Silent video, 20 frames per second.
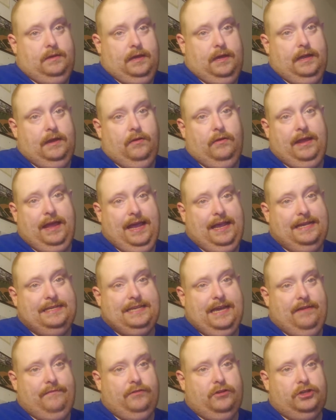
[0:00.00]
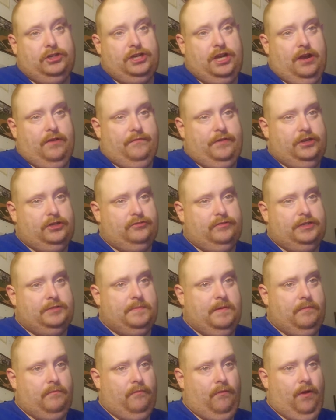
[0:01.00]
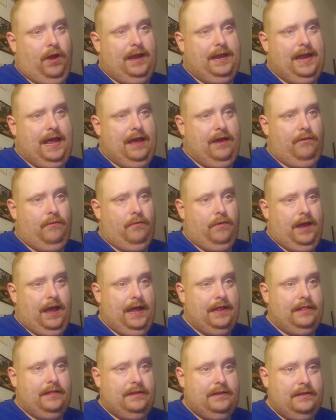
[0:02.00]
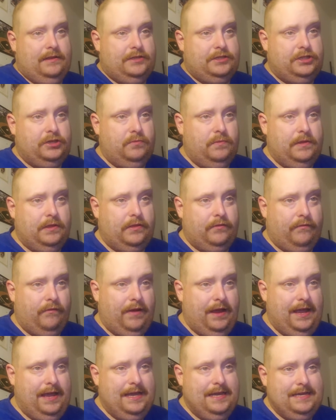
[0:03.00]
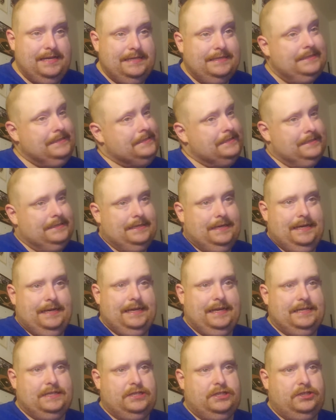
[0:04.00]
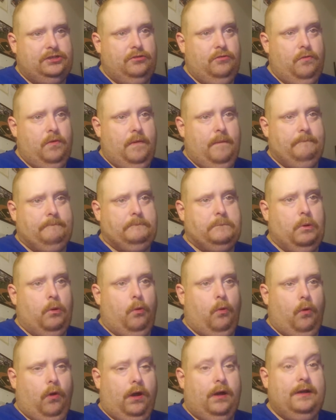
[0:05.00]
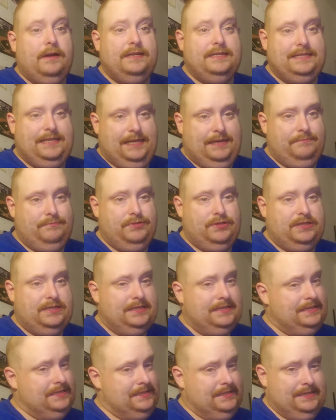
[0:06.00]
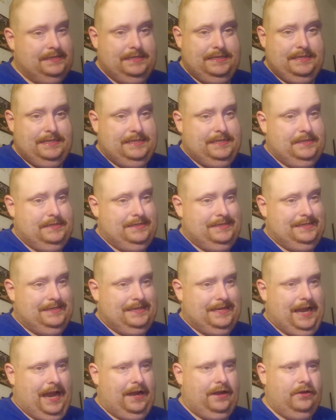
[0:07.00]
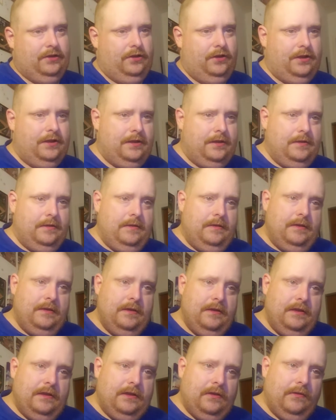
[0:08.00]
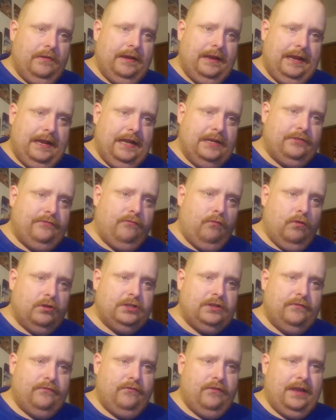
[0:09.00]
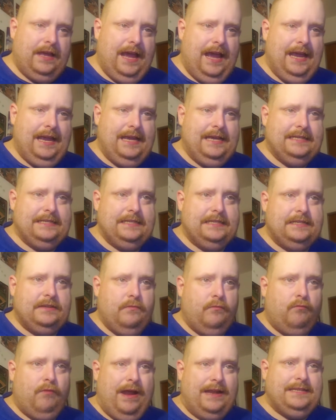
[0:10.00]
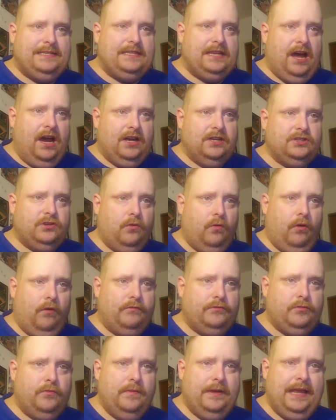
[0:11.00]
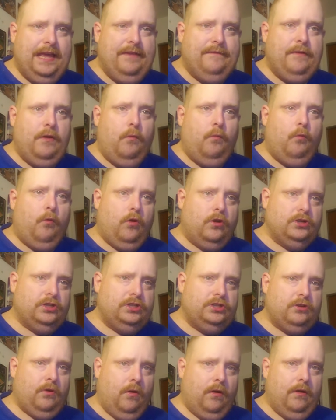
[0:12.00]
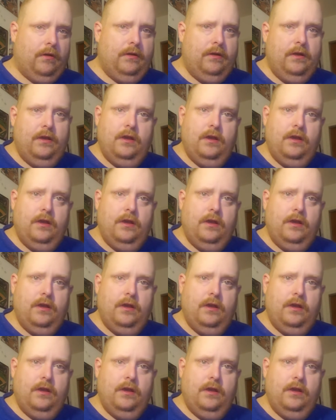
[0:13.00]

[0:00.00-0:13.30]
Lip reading: I know the Yankees have their share of injuries, but right now at 2-3 against 2 poor teams, not good. The only thing that's fortunate for the Yankees is the Red Sox are off to an even worse start,